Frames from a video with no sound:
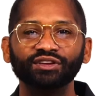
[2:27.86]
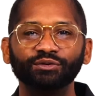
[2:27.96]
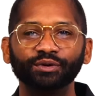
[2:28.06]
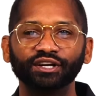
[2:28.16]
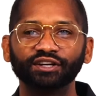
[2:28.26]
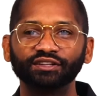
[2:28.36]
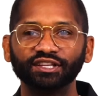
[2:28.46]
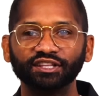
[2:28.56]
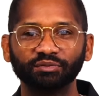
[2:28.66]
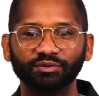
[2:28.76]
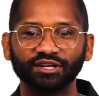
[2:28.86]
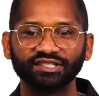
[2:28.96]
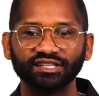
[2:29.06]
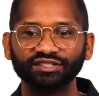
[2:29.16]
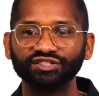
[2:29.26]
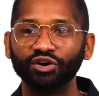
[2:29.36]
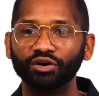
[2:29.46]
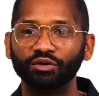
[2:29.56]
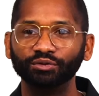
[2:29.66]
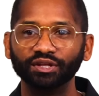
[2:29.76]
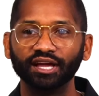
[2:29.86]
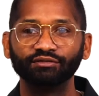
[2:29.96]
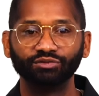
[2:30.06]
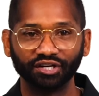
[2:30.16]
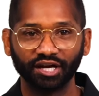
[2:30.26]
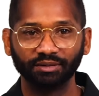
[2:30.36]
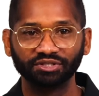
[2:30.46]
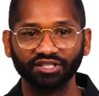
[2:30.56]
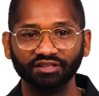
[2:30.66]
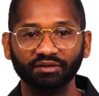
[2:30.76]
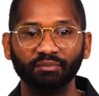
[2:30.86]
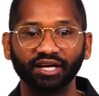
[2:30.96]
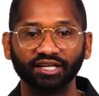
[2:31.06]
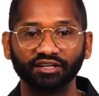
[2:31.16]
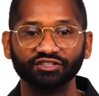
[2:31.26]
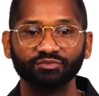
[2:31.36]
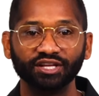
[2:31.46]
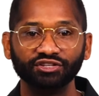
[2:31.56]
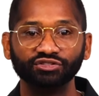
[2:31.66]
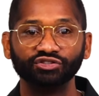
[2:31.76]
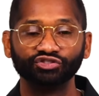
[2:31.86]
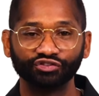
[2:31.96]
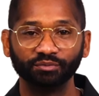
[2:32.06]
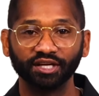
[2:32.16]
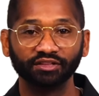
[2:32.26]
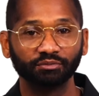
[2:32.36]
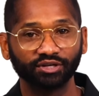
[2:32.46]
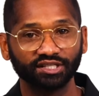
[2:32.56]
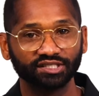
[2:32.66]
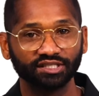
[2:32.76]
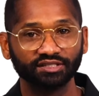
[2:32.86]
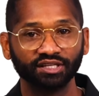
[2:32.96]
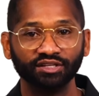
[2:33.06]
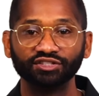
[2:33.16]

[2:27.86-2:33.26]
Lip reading: We are currently in the process to only have one option in the My Cutters menu to streamline the process,